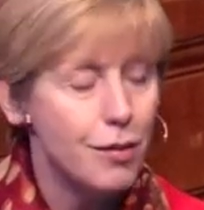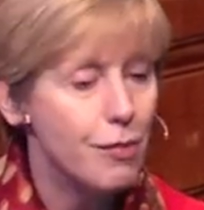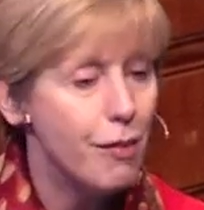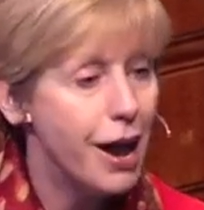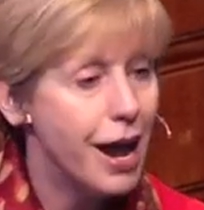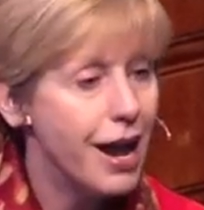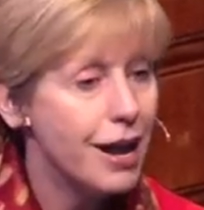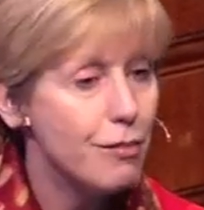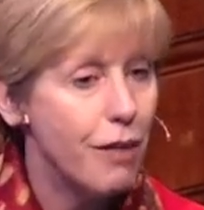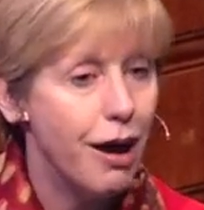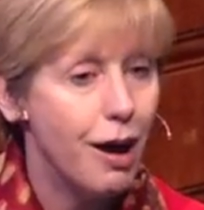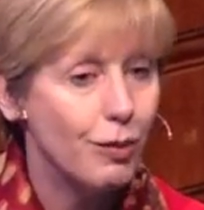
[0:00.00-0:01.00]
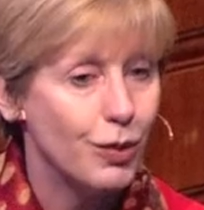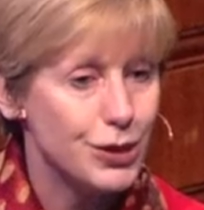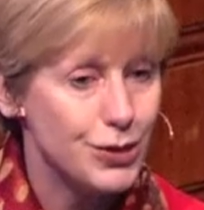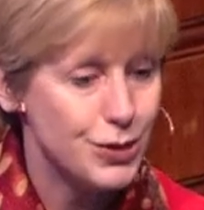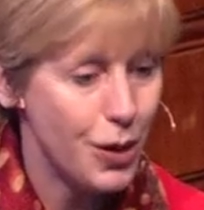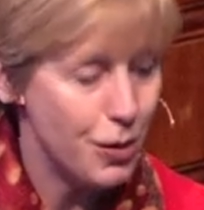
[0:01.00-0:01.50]
My mom
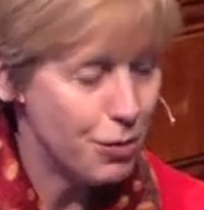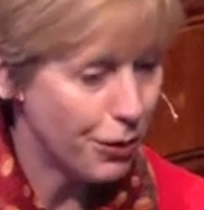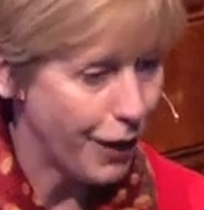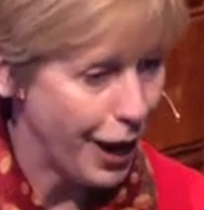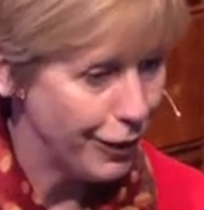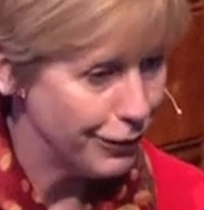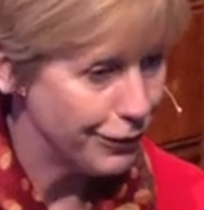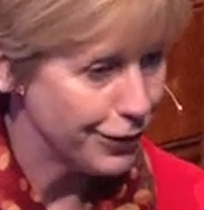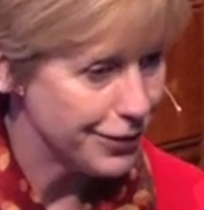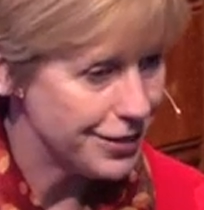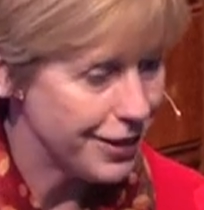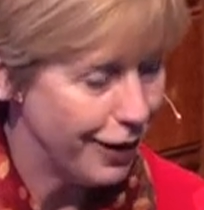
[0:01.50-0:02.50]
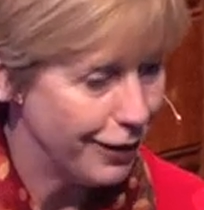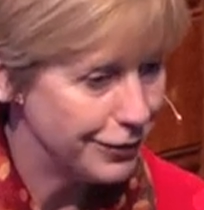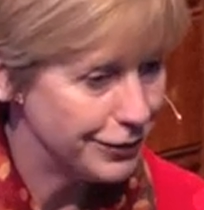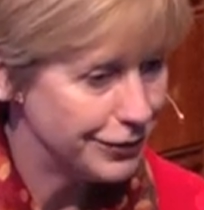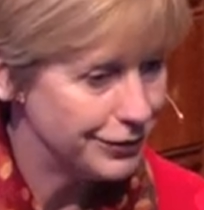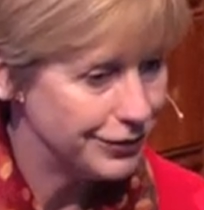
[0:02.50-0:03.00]
was so proud of
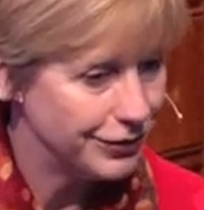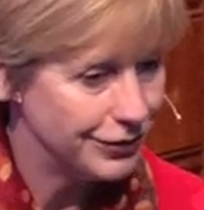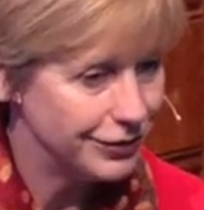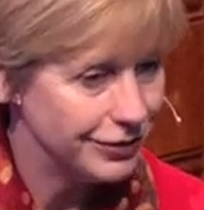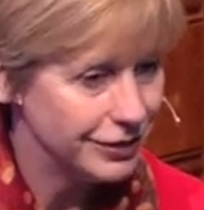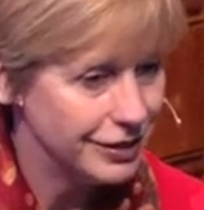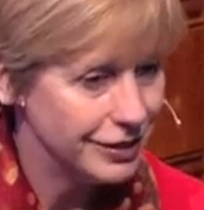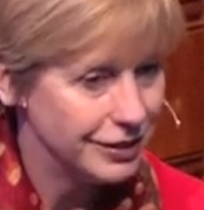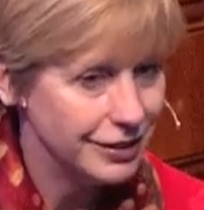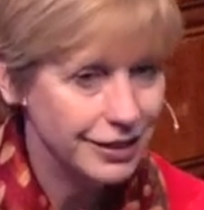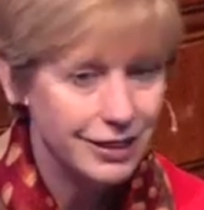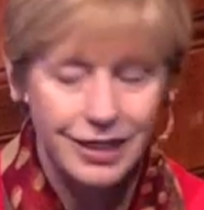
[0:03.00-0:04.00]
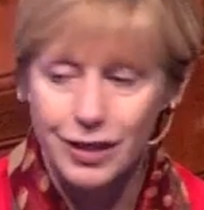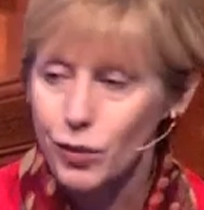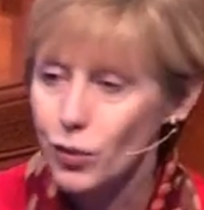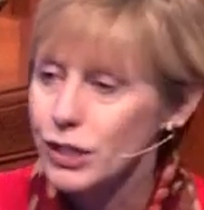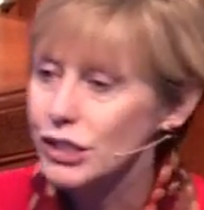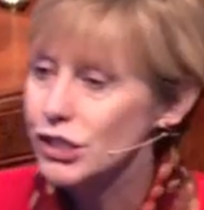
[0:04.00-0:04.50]
herself
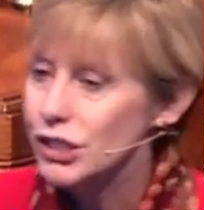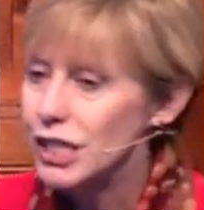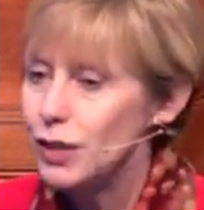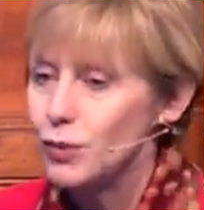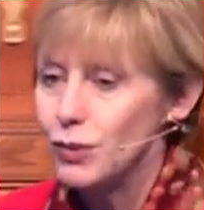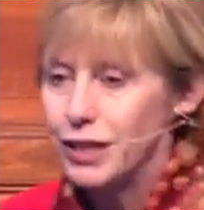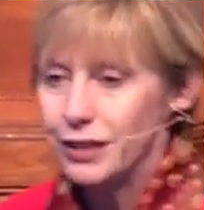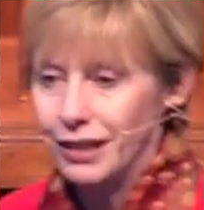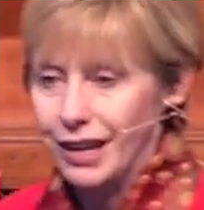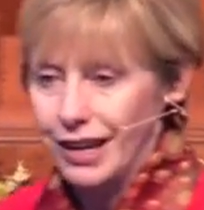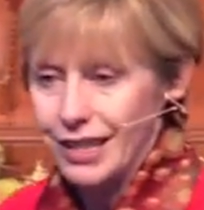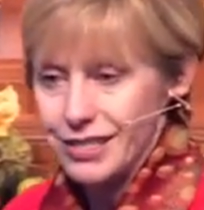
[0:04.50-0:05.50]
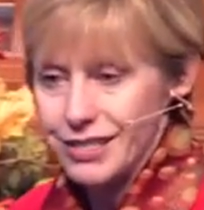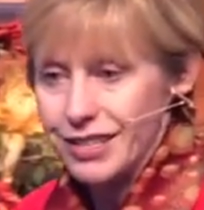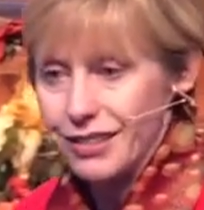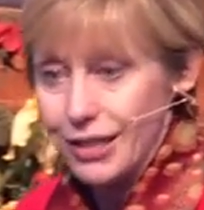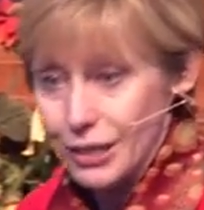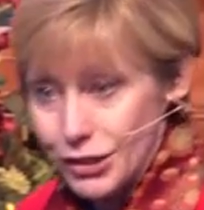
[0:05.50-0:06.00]
when she
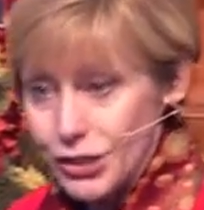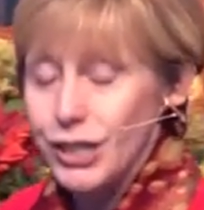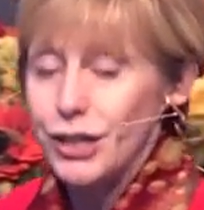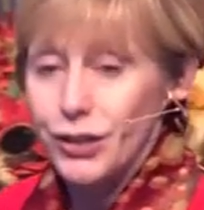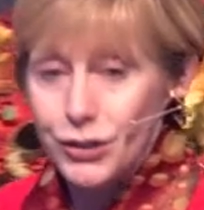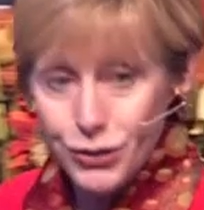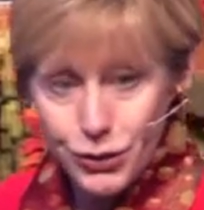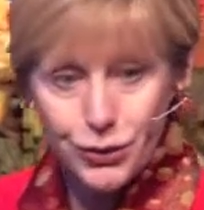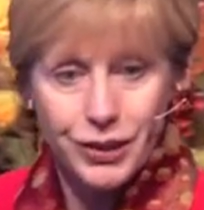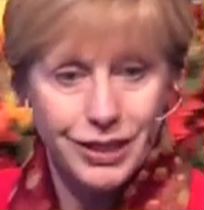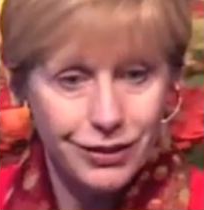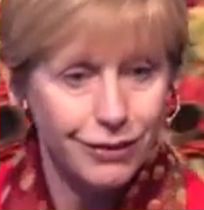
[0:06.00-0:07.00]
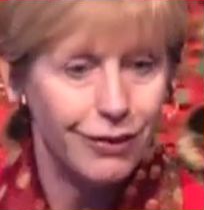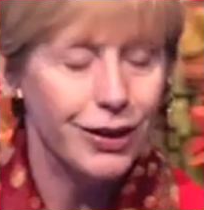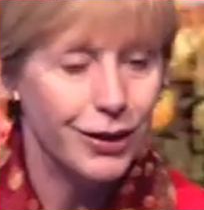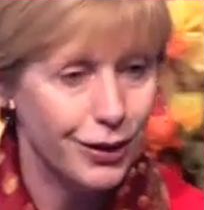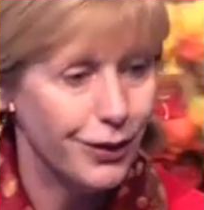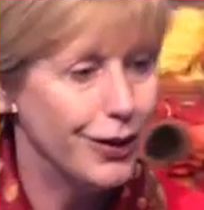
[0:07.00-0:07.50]
realized that she could do it
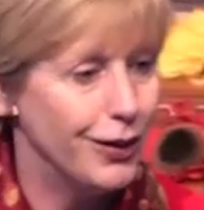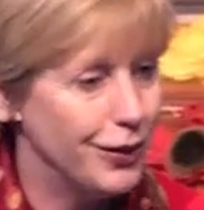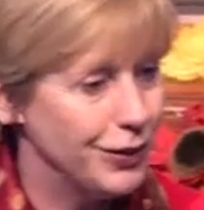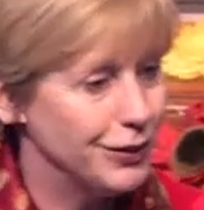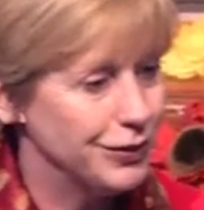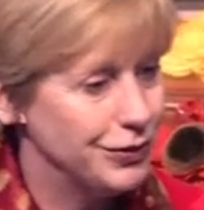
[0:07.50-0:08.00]
on her own.